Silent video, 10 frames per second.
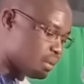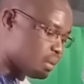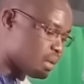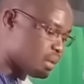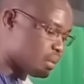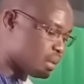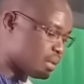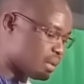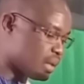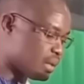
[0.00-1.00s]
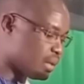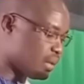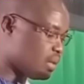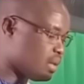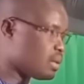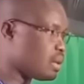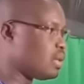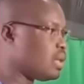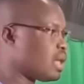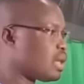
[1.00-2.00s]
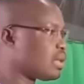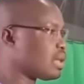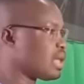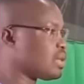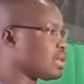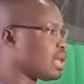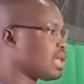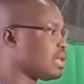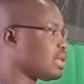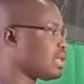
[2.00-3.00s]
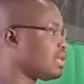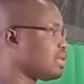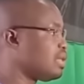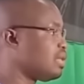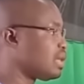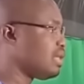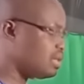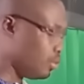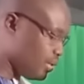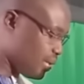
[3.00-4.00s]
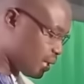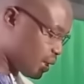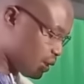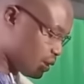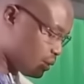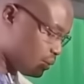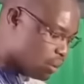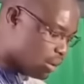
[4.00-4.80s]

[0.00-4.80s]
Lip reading: 12.595 billion CFA francs in 2024.